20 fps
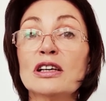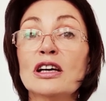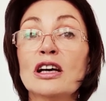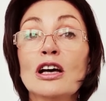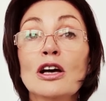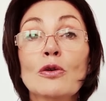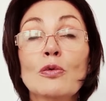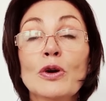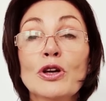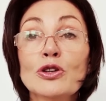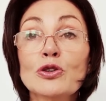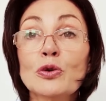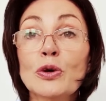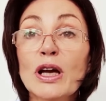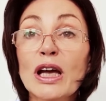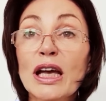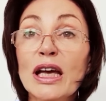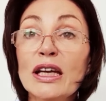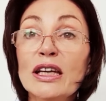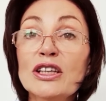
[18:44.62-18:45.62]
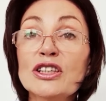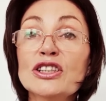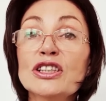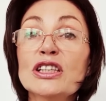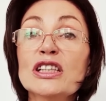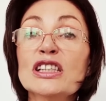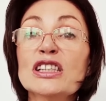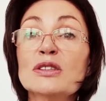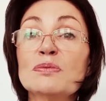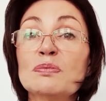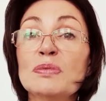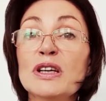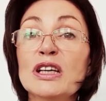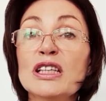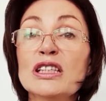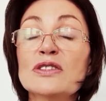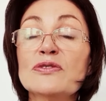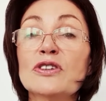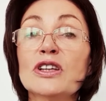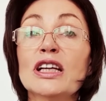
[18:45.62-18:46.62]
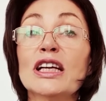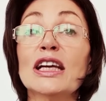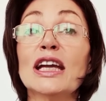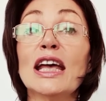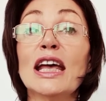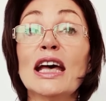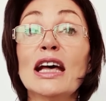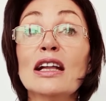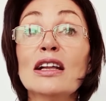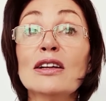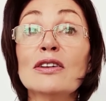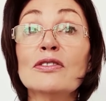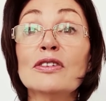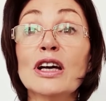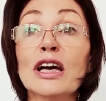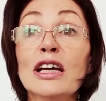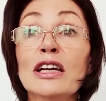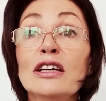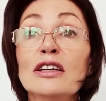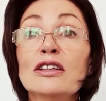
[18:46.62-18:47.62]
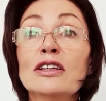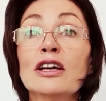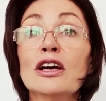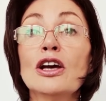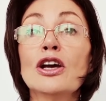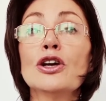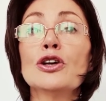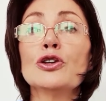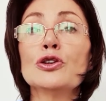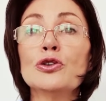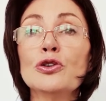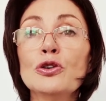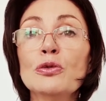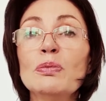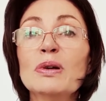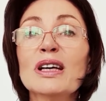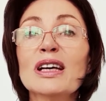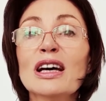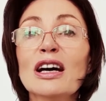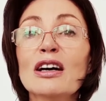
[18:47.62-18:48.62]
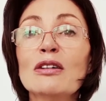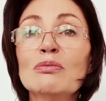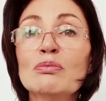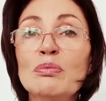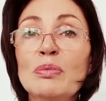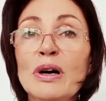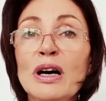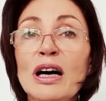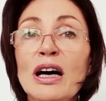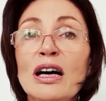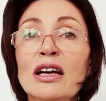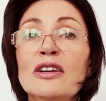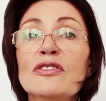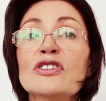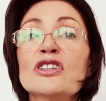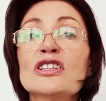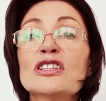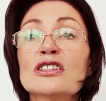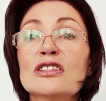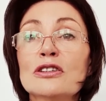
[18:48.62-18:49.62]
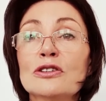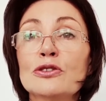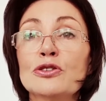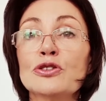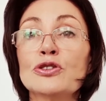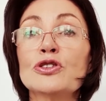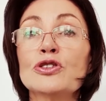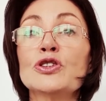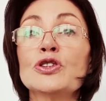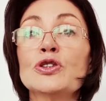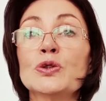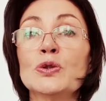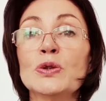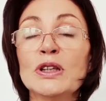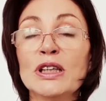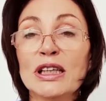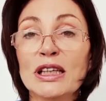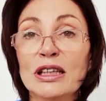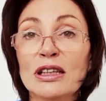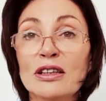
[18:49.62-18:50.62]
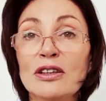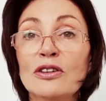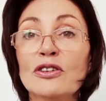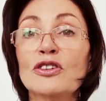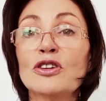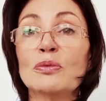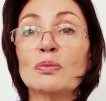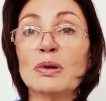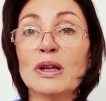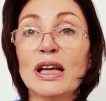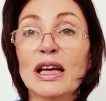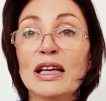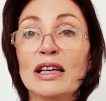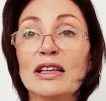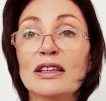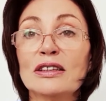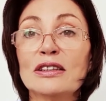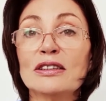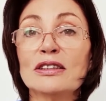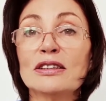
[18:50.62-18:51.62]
When your energy is peaceful and elevated, you become part of the solution to heal the planet.